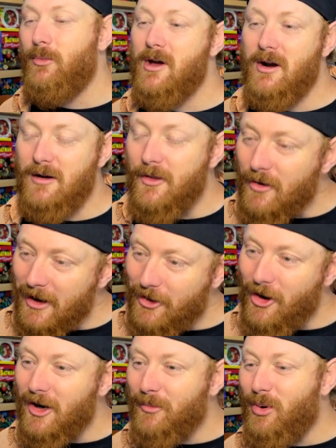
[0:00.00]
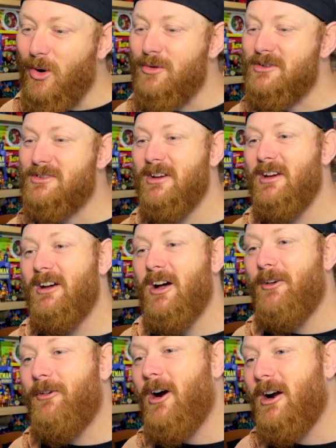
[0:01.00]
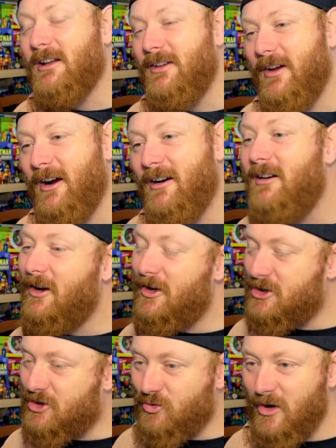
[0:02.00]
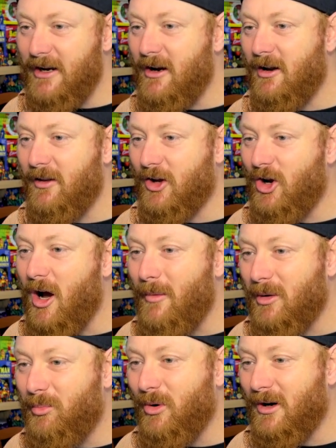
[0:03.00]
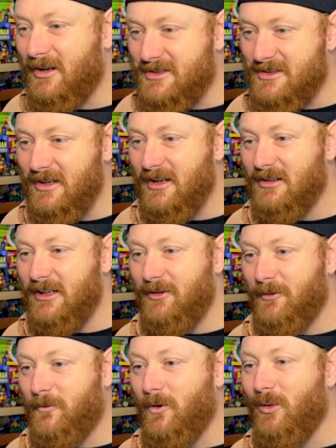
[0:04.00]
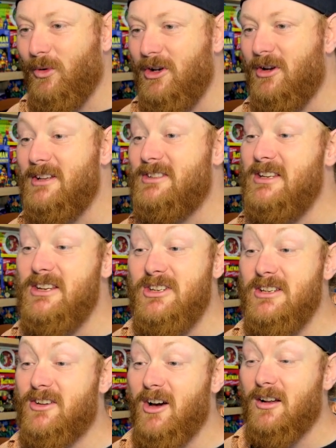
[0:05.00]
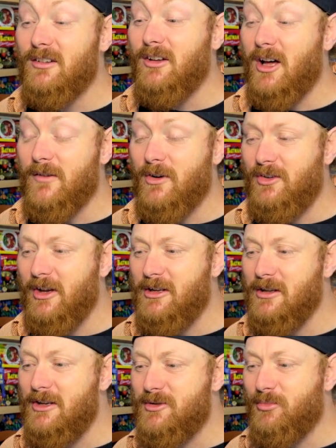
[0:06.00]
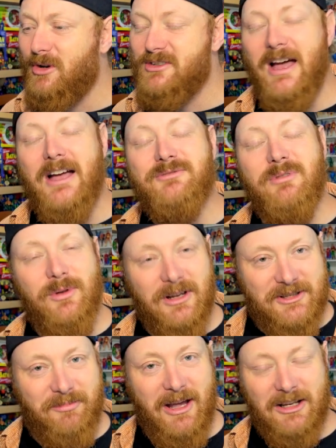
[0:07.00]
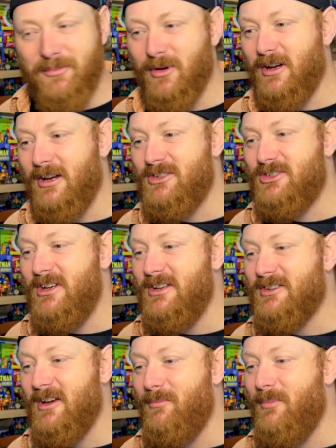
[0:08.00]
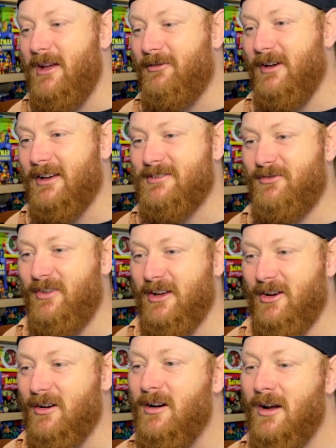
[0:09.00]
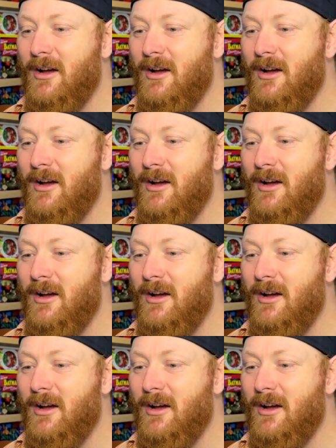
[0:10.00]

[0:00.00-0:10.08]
then we got another iconic pose of Harley there, straight out of the comic books, leaning forward. You can see she's got a lot of articulation points, as we would expect, because she's a Mafex figure.